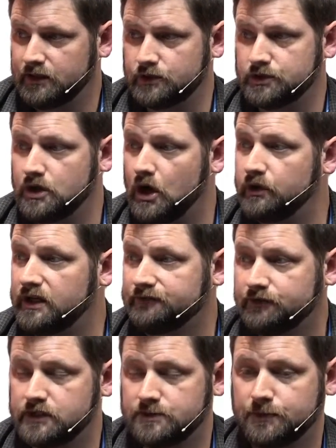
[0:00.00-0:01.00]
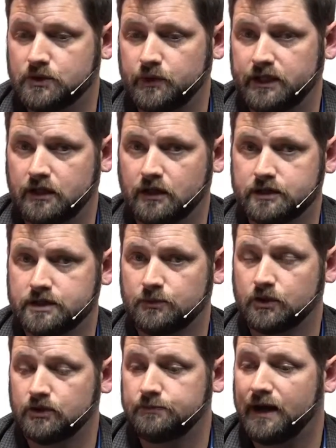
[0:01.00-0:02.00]
there's no difference between a
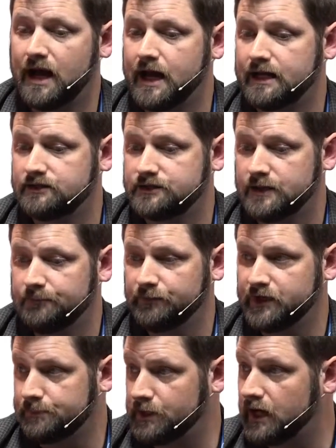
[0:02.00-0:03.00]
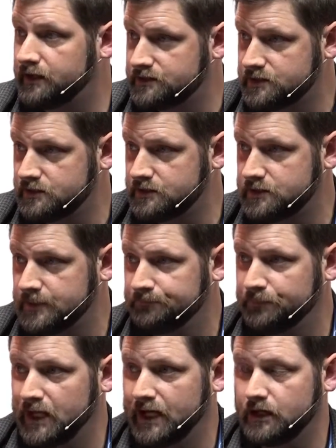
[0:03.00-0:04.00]
customer who buys the appliances
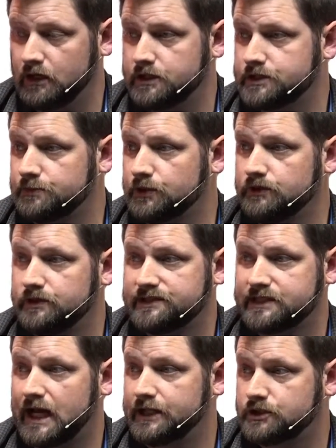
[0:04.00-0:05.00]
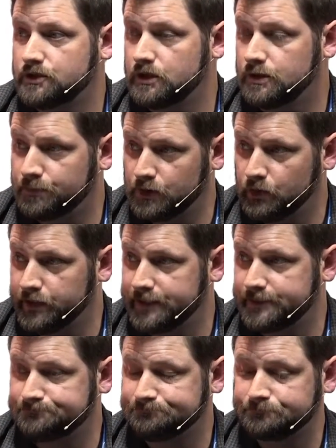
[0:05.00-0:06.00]
and a customer who decides to deploy
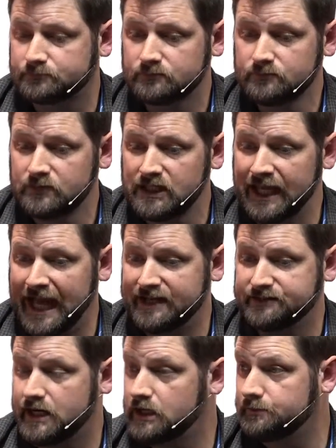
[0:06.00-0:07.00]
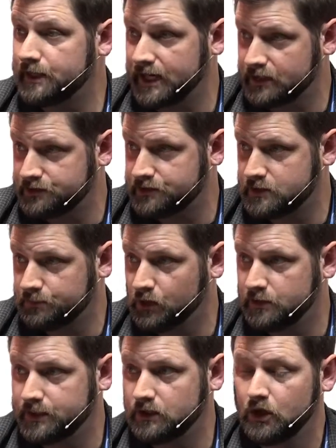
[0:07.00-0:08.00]
it as an Element X
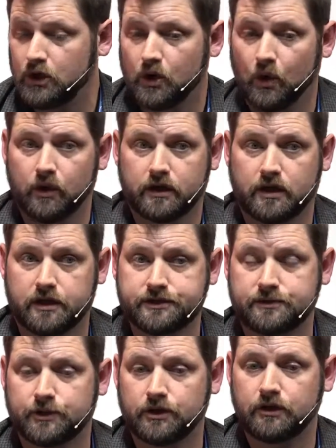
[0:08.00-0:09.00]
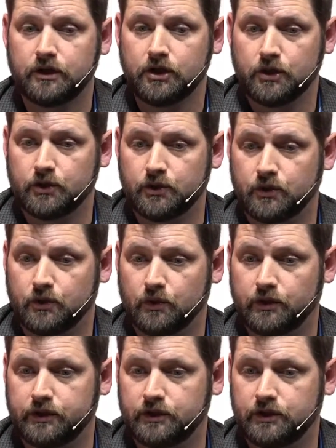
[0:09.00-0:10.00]
deployment, or a customer
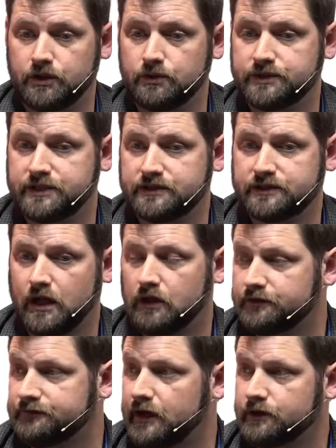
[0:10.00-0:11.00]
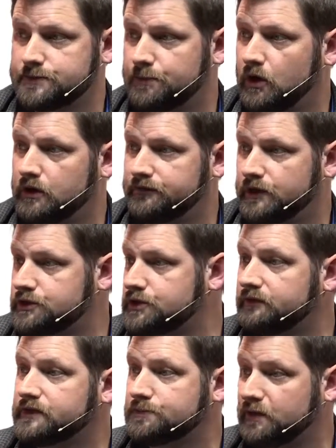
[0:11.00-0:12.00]
who uses Solidfire as part of their
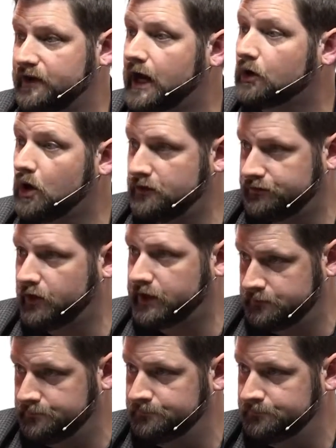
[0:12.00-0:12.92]
service provider offering.